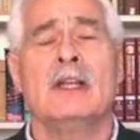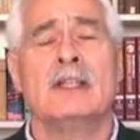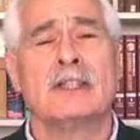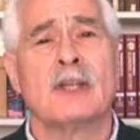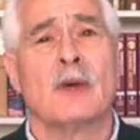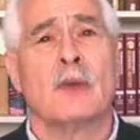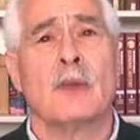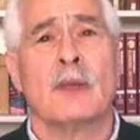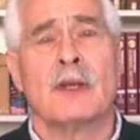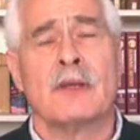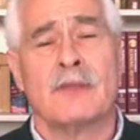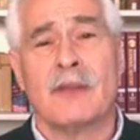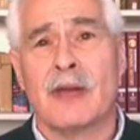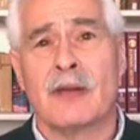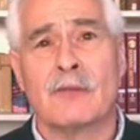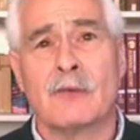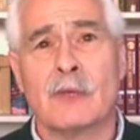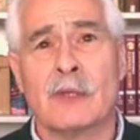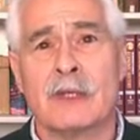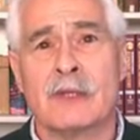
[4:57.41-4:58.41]
so that
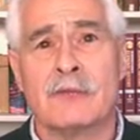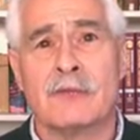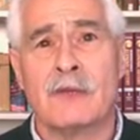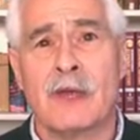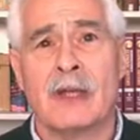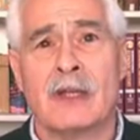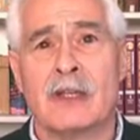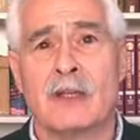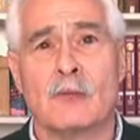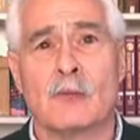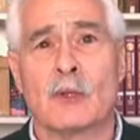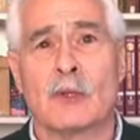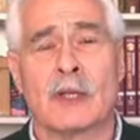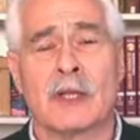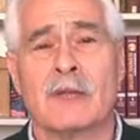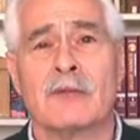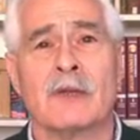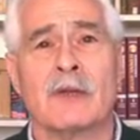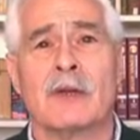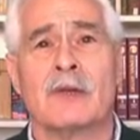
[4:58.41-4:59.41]
if every defendant were
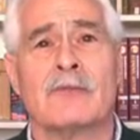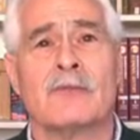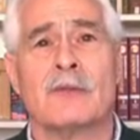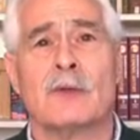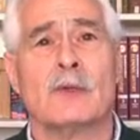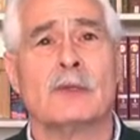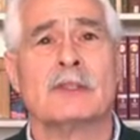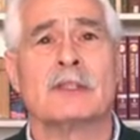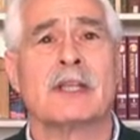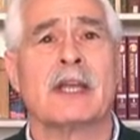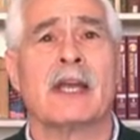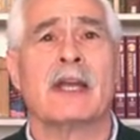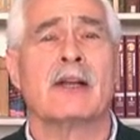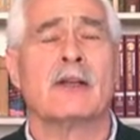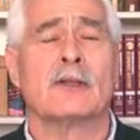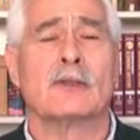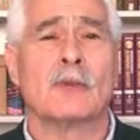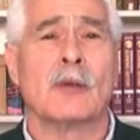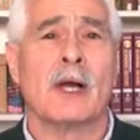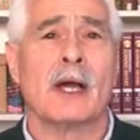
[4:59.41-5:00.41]
given a
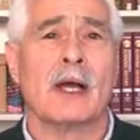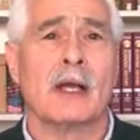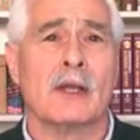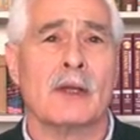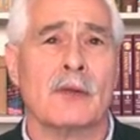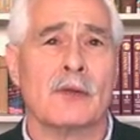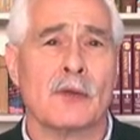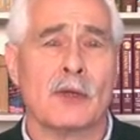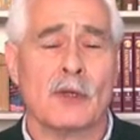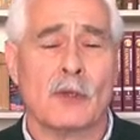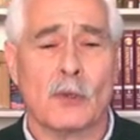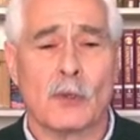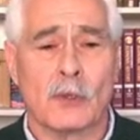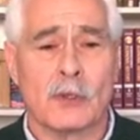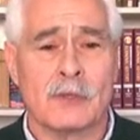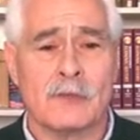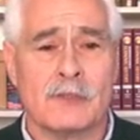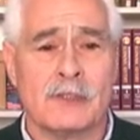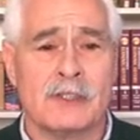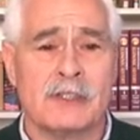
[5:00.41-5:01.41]
full-scale trial in the
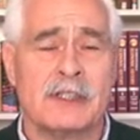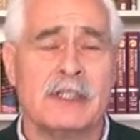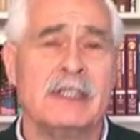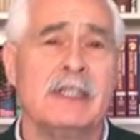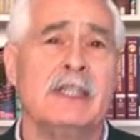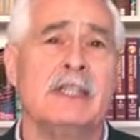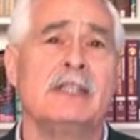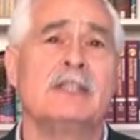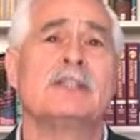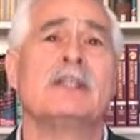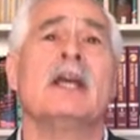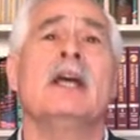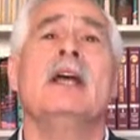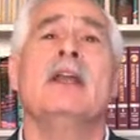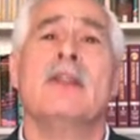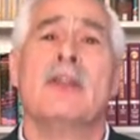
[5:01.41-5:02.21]
court of assize,